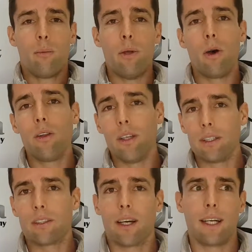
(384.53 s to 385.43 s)
Beyond
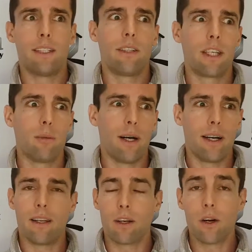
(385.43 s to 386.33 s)
this, let's think about
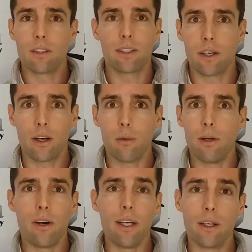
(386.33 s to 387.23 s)
other costs that are going to
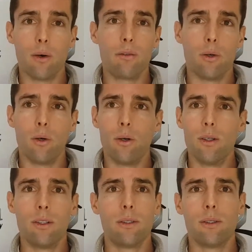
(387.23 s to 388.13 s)
be running off
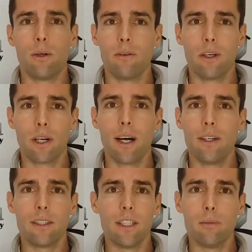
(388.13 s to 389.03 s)
your
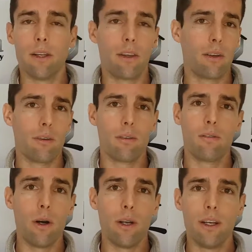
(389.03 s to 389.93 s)
accounts each month.
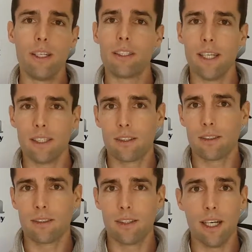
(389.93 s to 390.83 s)
Phone and internet,
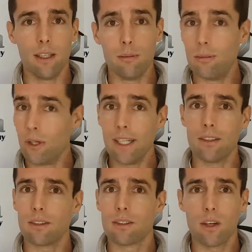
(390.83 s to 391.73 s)
rent,
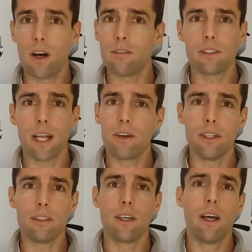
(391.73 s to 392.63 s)
staff,
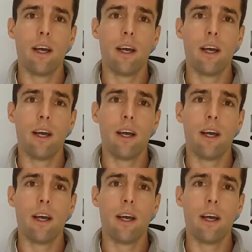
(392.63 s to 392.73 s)
salaries.